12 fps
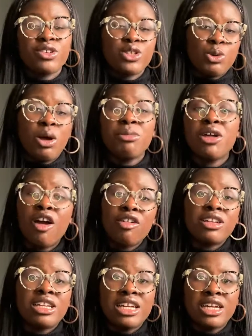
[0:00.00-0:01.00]
So I'm
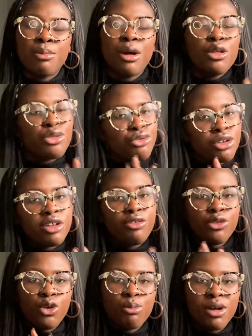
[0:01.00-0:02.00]
currently about
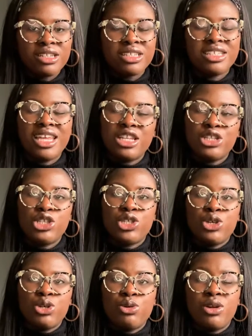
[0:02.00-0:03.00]
3-4 months
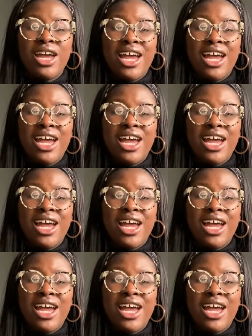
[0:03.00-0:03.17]
into